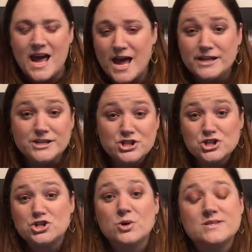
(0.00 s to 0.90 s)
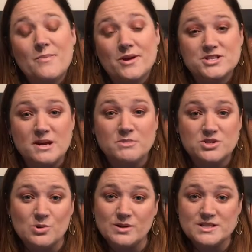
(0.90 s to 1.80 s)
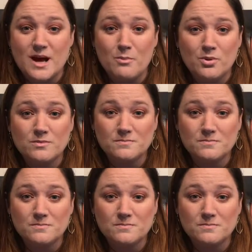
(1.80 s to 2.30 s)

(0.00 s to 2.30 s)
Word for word: and he just shows up on Jamie's doorstep.